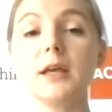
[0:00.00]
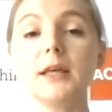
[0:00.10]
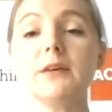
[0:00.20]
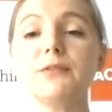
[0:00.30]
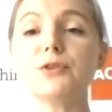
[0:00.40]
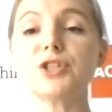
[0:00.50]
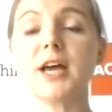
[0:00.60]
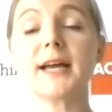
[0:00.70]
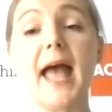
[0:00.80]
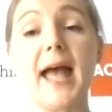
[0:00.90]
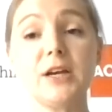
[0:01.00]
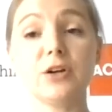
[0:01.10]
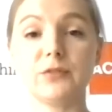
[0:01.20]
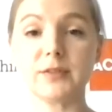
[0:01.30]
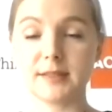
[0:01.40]
If you check any
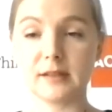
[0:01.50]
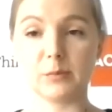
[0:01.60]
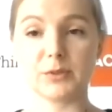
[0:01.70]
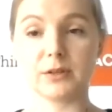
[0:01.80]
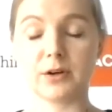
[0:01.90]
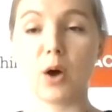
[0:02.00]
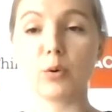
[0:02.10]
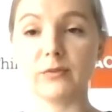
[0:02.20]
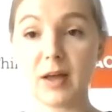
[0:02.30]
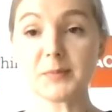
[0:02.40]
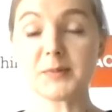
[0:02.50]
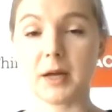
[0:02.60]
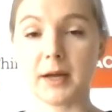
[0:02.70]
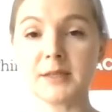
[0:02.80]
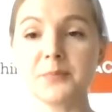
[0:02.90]
of the syllabus on our
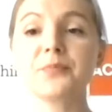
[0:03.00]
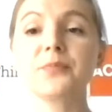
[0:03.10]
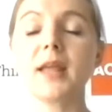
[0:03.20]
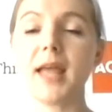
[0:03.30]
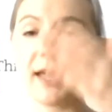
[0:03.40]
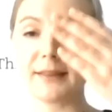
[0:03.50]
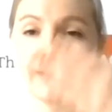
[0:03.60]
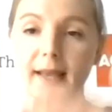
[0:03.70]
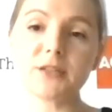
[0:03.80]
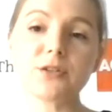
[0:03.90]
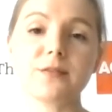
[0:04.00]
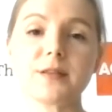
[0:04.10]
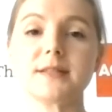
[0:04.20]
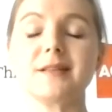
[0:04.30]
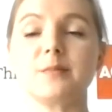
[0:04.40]
website, at the end of the
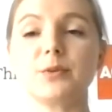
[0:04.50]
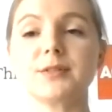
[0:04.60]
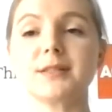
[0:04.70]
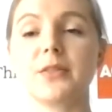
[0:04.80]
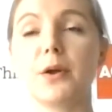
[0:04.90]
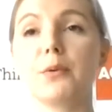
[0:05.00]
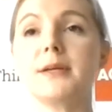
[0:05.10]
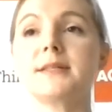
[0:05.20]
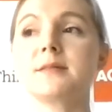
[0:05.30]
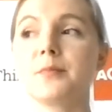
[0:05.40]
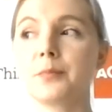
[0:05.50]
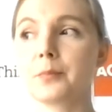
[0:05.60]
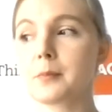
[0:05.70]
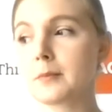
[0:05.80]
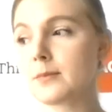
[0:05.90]
syllabus, there is
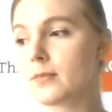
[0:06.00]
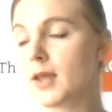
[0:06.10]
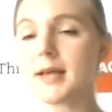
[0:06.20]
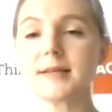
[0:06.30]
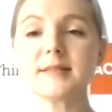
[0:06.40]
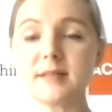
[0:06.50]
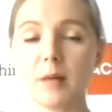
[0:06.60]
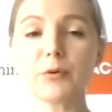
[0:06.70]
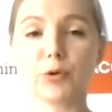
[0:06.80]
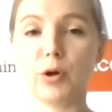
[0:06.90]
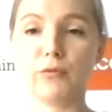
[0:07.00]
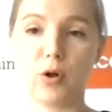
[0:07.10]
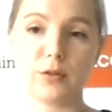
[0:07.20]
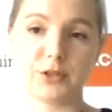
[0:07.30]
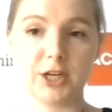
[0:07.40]
a summary of
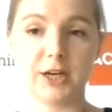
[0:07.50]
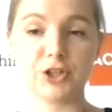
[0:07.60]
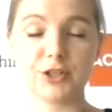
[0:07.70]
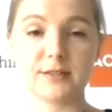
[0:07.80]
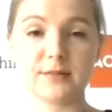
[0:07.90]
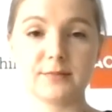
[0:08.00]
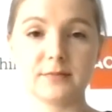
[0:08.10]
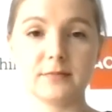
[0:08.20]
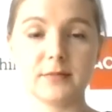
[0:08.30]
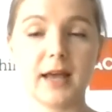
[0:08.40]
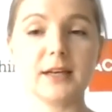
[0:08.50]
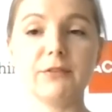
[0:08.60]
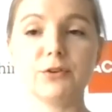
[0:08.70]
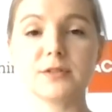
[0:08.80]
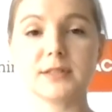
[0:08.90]
all the changes. And
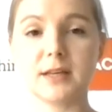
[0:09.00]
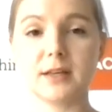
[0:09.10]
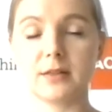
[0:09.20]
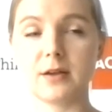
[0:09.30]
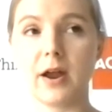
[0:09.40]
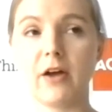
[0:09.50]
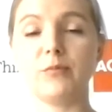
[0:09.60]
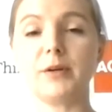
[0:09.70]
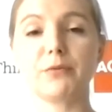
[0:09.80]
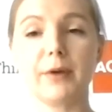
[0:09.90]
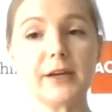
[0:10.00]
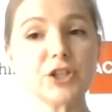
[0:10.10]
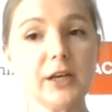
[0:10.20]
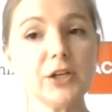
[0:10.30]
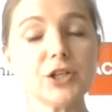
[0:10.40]
if you see that there have been great
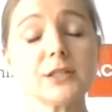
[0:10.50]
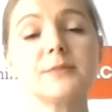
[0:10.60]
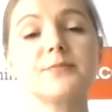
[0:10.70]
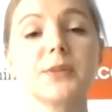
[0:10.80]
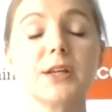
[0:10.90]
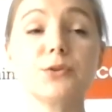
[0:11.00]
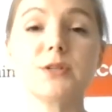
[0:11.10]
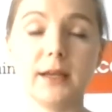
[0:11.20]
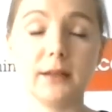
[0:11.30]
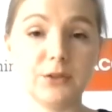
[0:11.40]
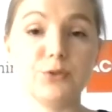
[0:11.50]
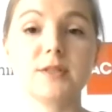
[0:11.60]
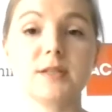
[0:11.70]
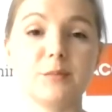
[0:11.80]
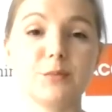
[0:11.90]
changes, you take the new
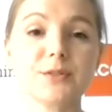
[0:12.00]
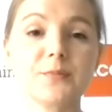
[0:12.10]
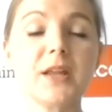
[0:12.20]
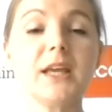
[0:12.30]
syllabus.